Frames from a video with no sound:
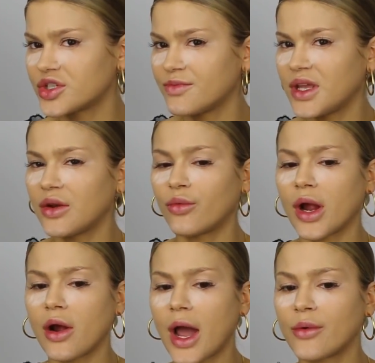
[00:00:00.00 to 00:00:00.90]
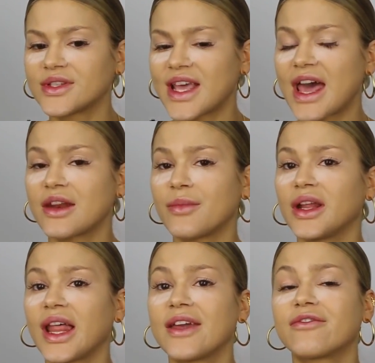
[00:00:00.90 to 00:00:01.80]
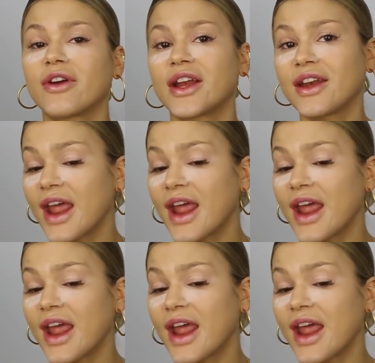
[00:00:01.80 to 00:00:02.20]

to me and where I was at in my life right